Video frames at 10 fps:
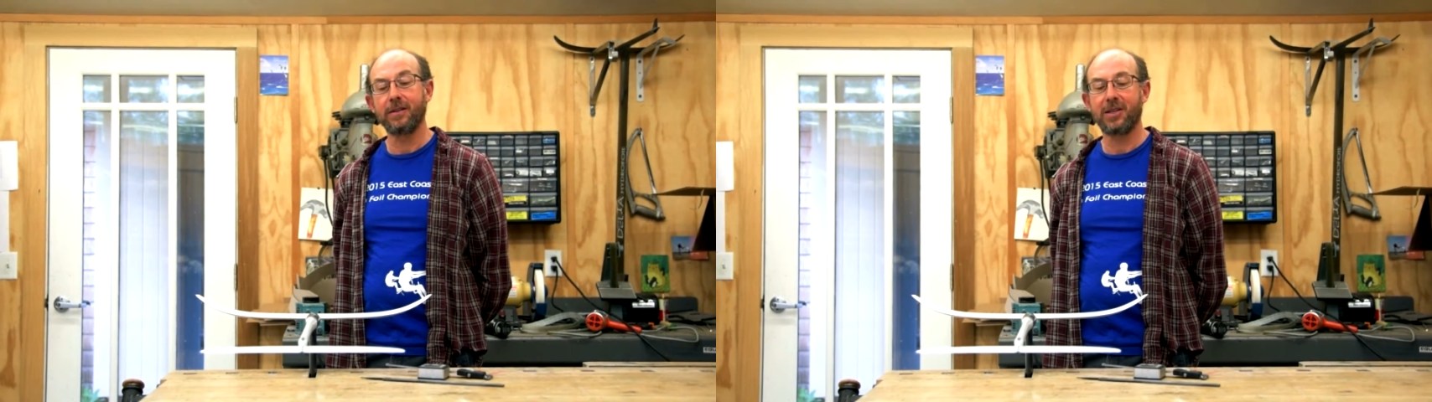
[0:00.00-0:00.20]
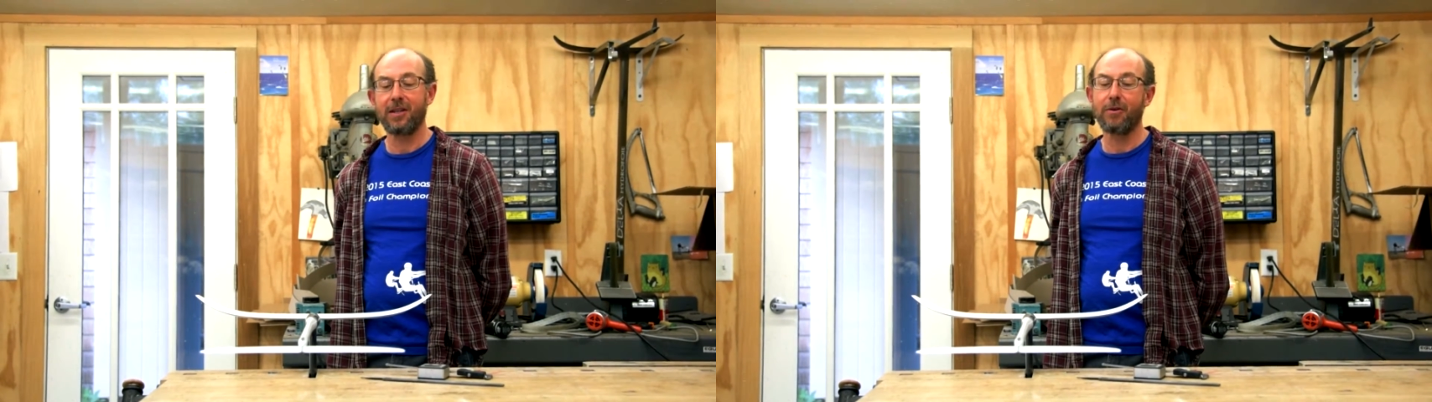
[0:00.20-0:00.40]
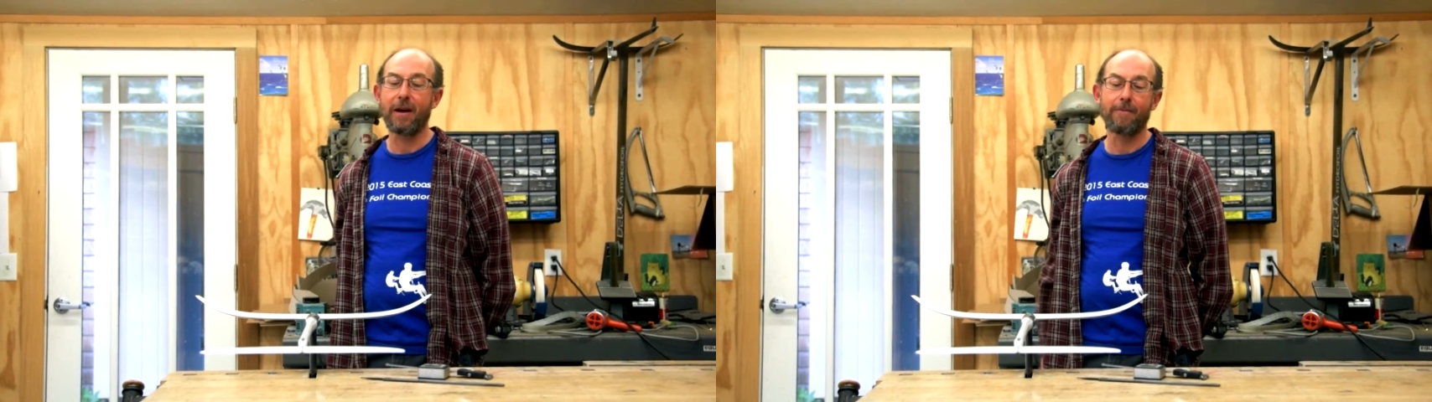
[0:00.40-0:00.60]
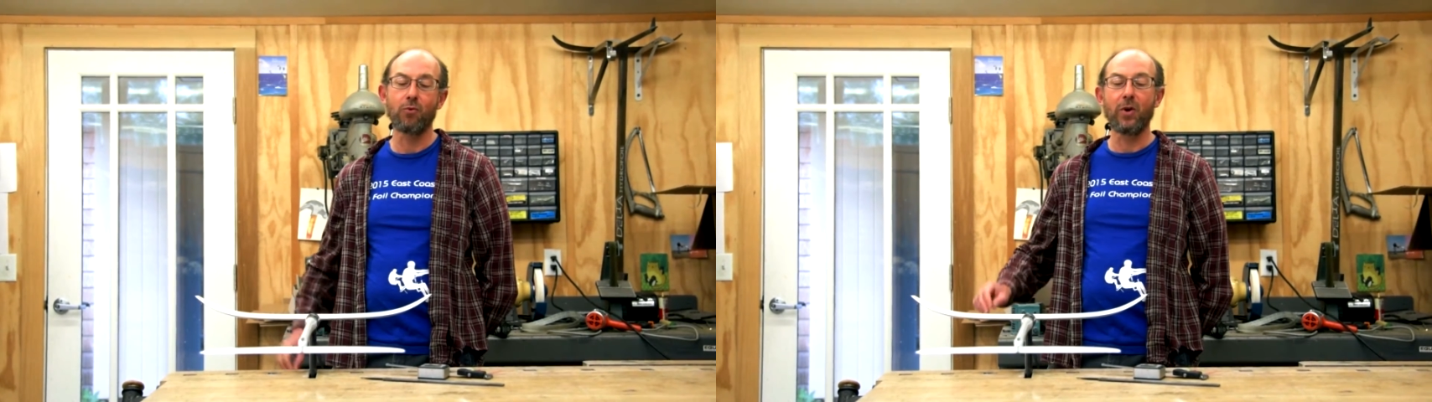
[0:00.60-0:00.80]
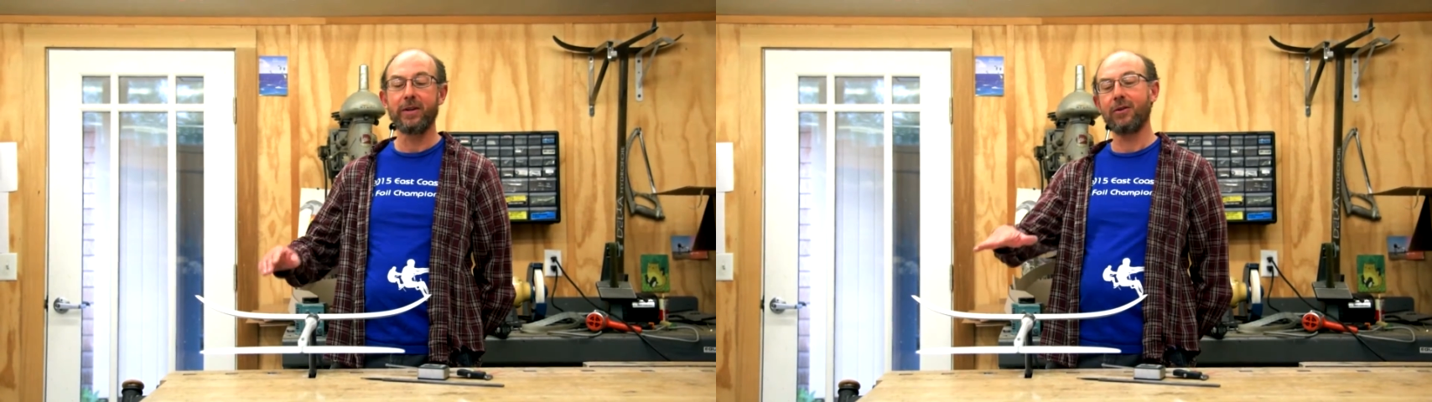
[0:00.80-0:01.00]
say you have
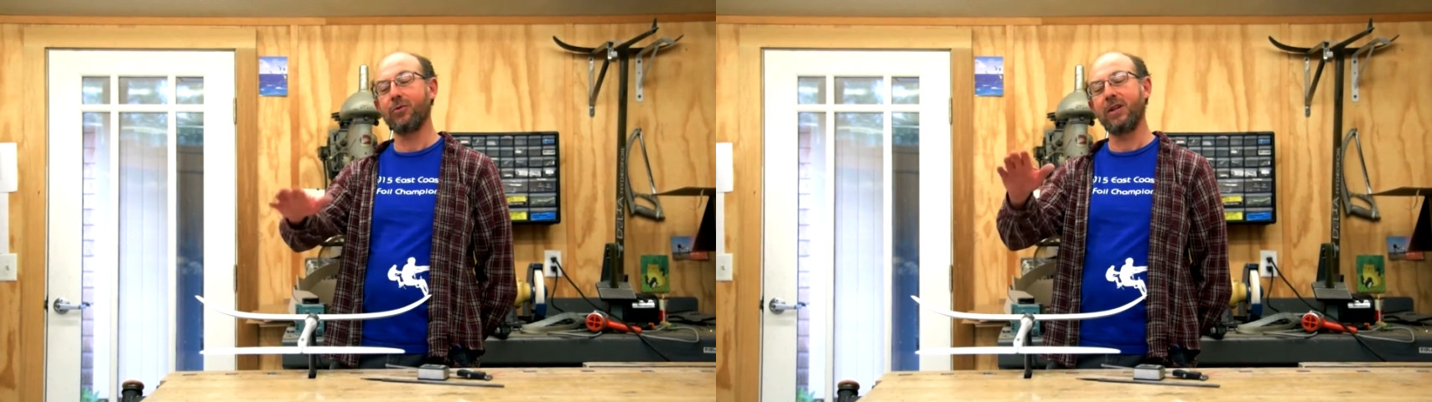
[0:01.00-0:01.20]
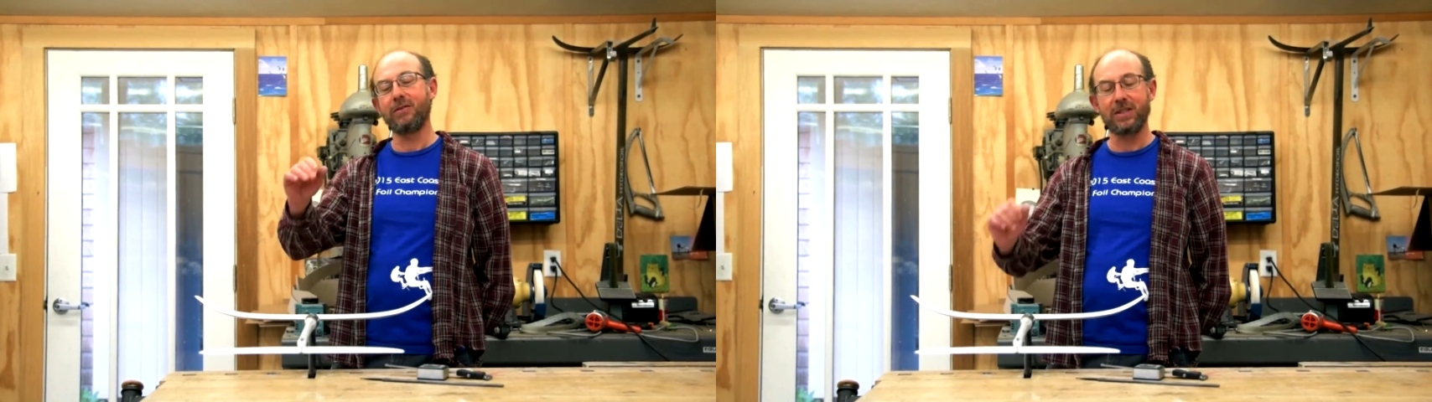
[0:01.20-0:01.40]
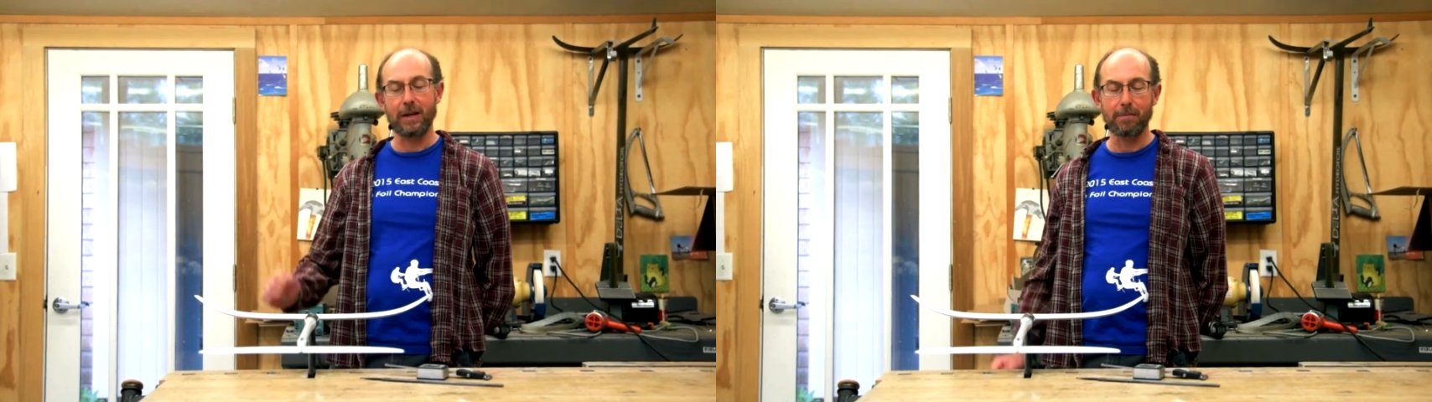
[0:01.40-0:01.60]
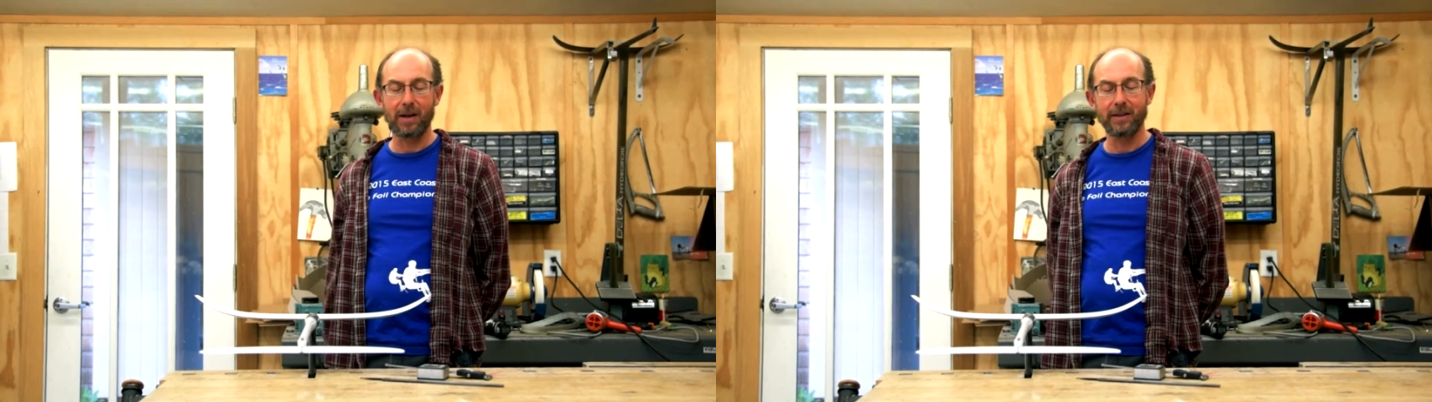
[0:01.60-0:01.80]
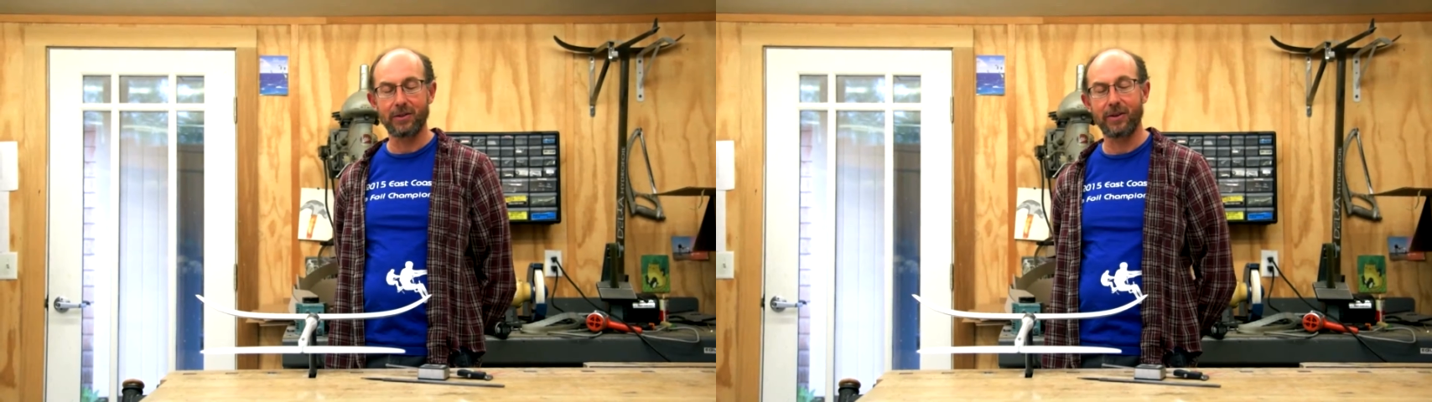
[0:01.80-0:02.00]
1 degree of
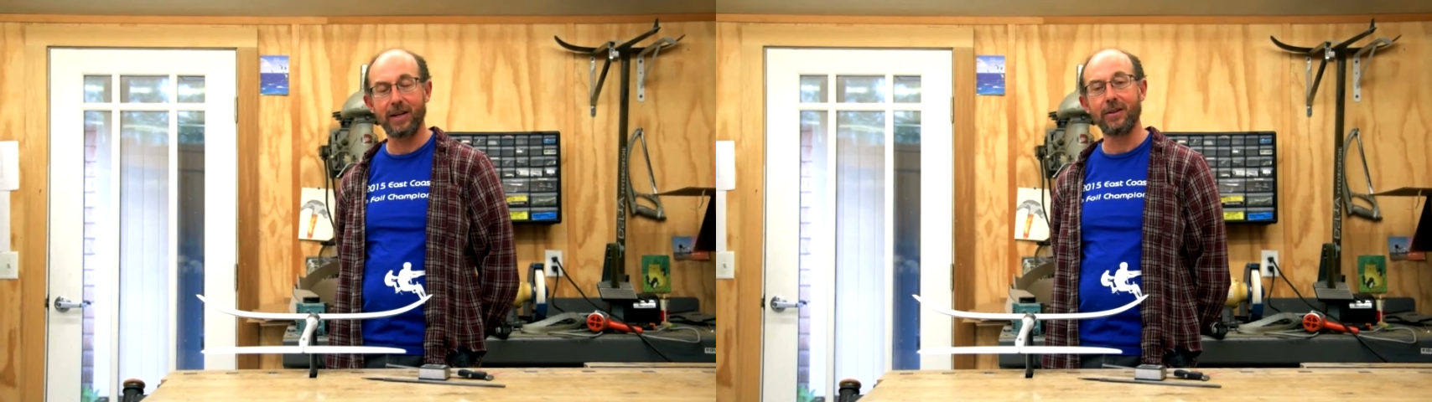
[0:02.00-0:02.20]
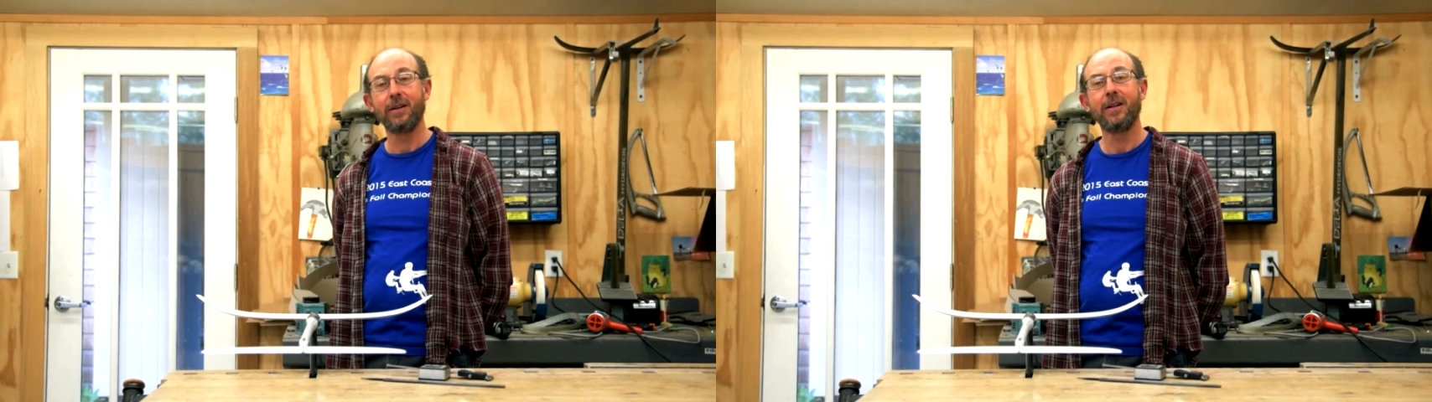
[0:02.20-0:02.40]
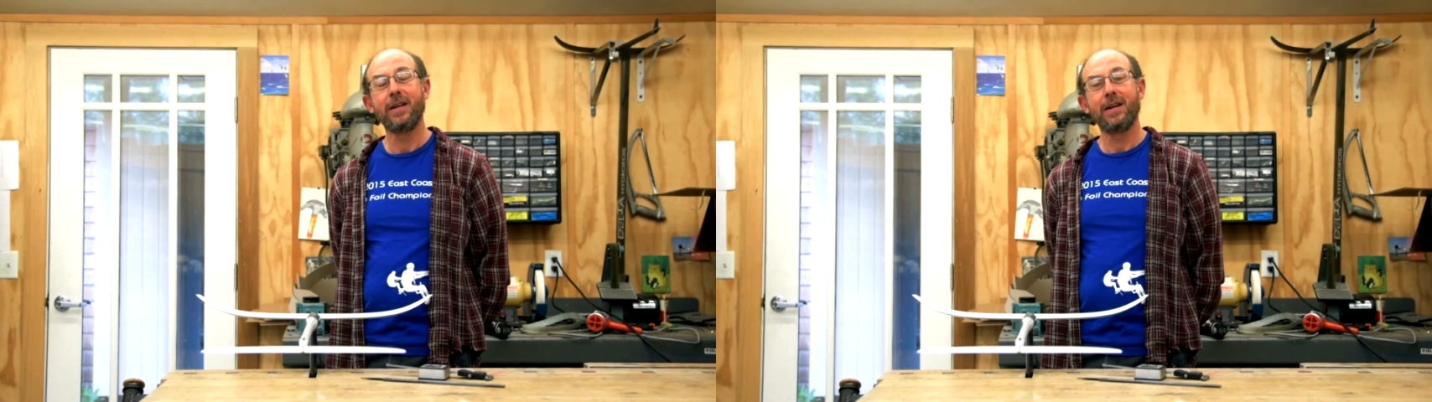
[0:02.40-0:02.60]
stabilizer angle,